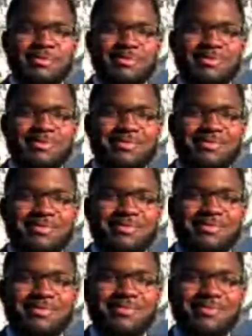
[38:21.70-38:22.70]

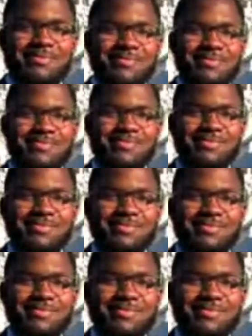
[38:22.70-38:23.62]
[no speech]